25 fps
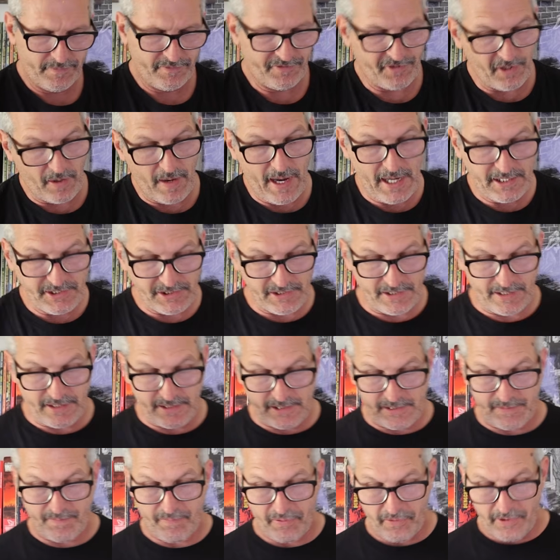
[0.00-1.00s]
so actually,
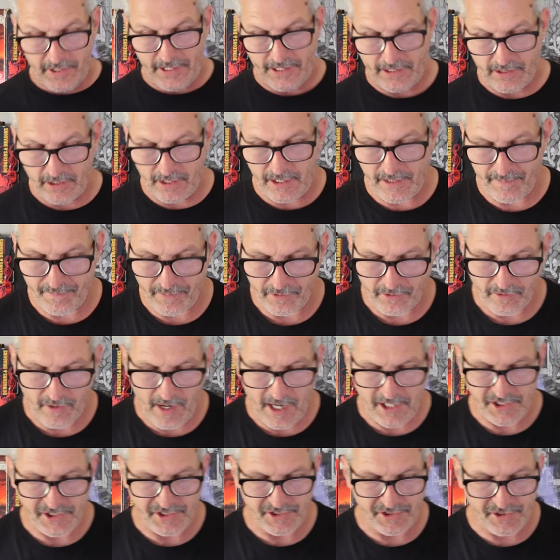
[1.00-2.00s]
it's pretty good
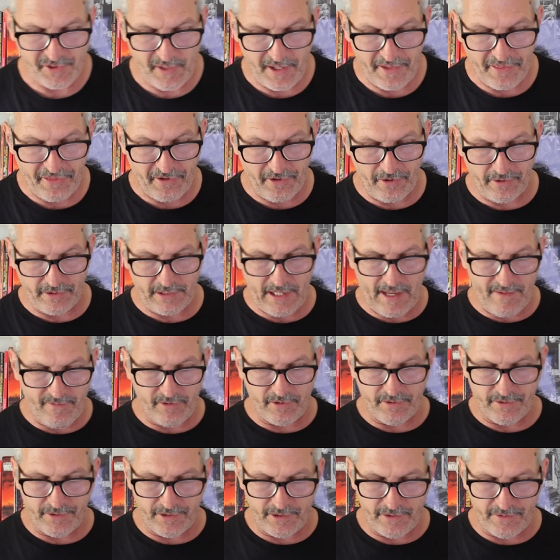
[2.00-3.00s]
progression. So at third
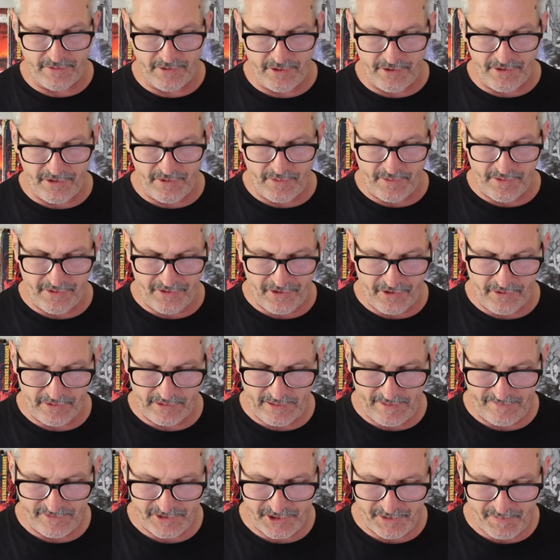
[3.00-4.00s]
level, they're doing third
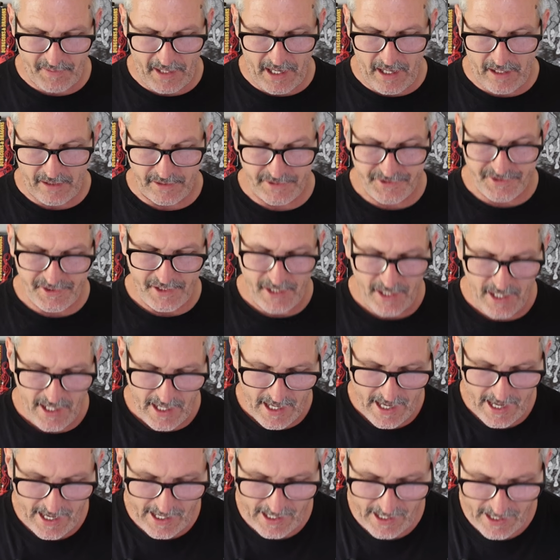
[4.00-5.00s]
level spells,
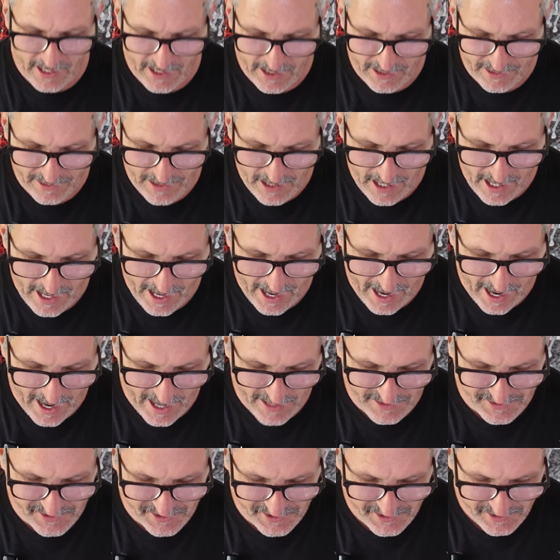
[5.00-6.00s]
and
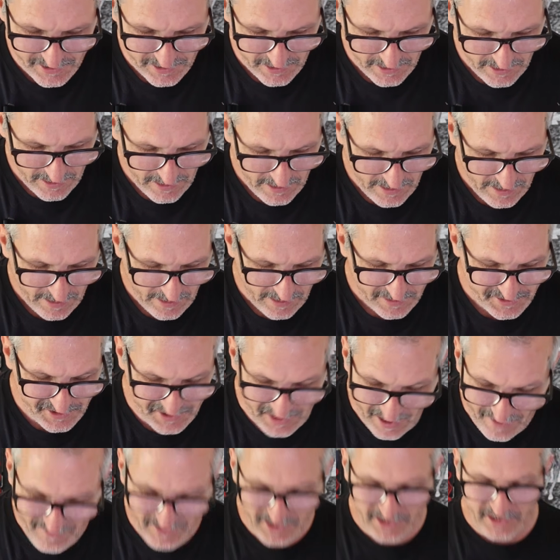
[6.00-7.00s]
at
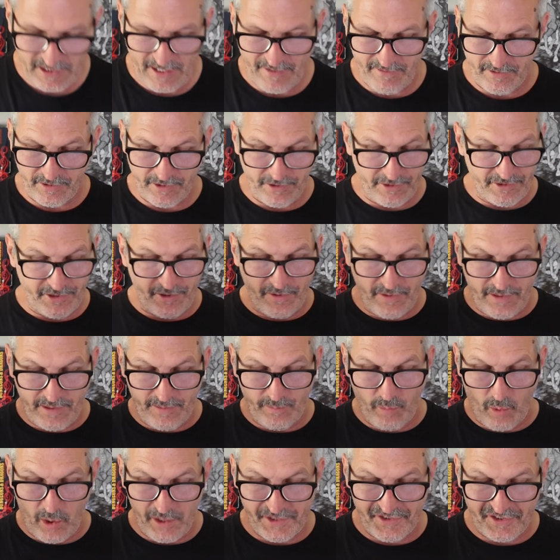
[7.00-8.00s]
7th level, they're
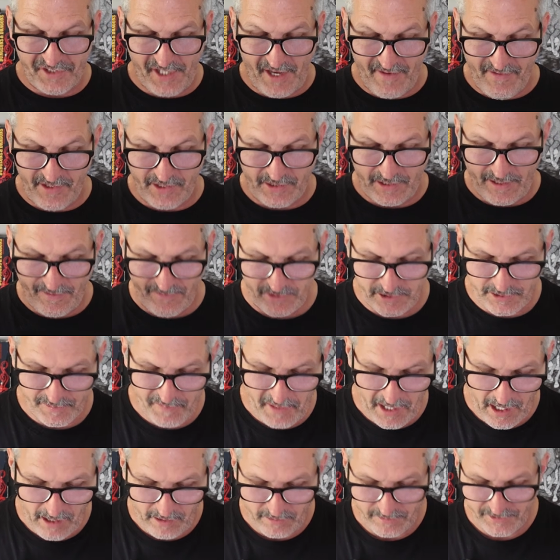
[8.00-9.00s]
doing 1 7th level
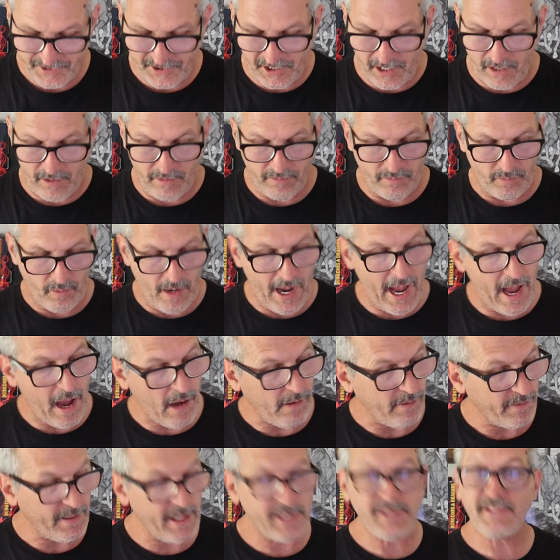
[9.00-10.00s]
spell. So
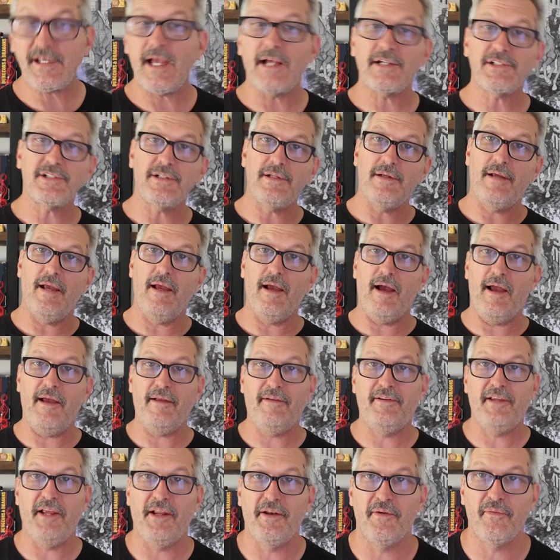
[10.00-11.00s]
wow, that's actually I
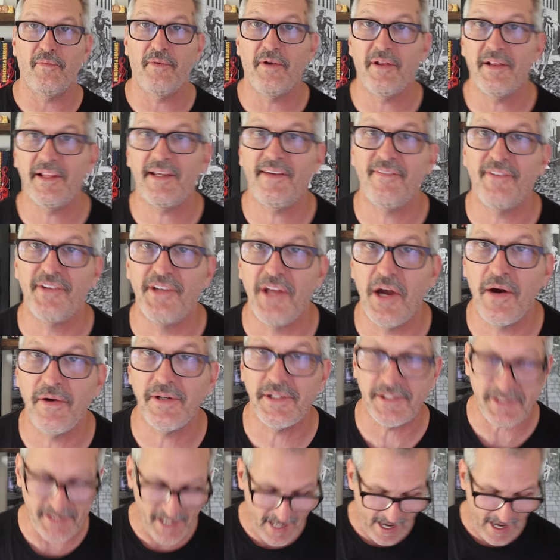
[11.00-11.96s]
didn't really even notice